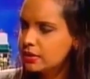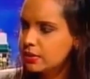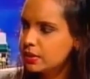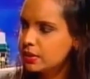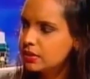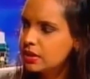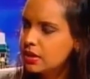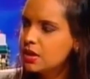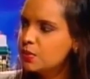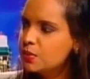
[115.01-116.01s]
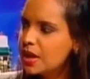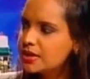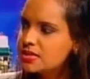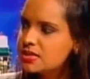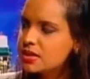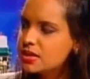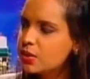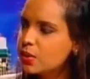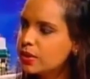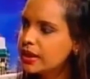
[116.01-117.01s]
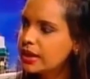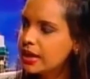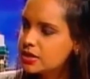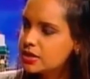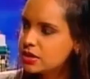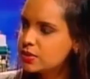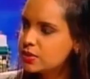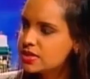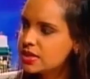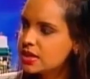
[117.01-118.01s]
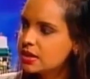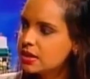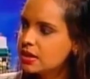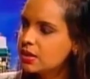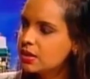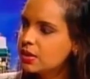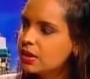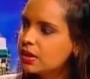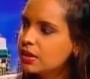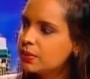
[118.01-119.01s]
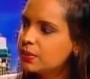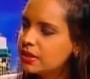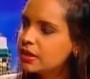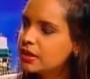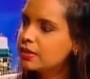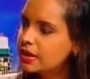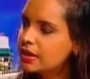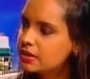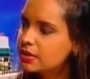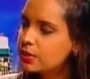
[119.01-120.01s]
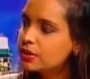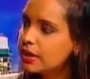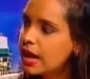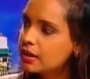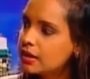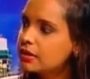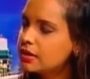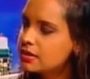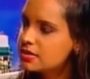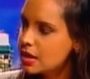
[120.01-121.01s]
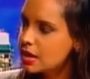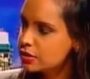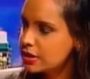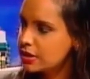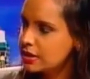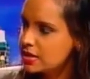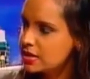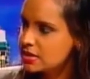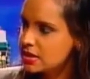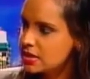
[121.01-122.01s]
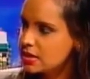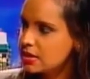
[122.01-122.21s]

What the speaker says: growth, what is the correlation you see with the credit growth and the construction industry?